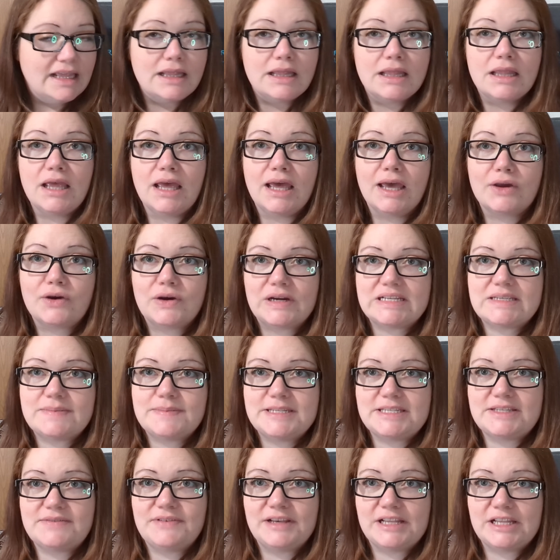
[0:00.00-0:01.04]
the
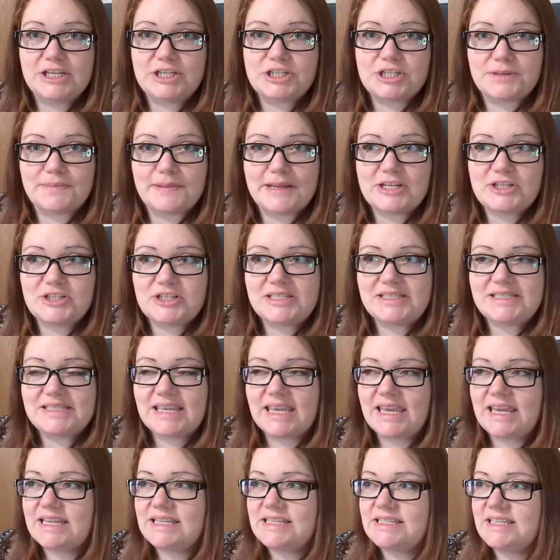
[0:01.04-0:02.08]
Christmas Village Dimensions
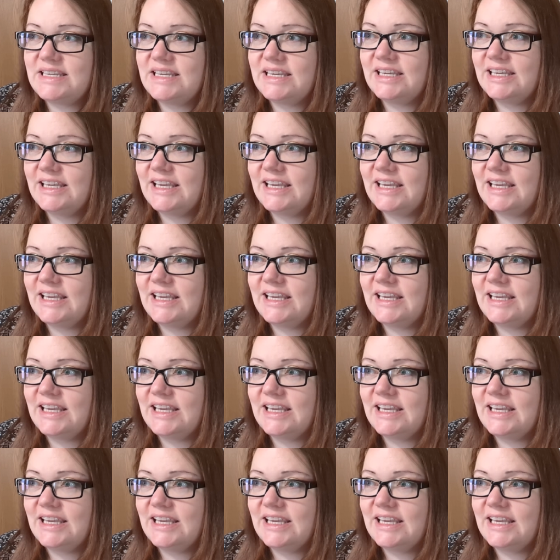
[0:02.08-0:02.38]
kit,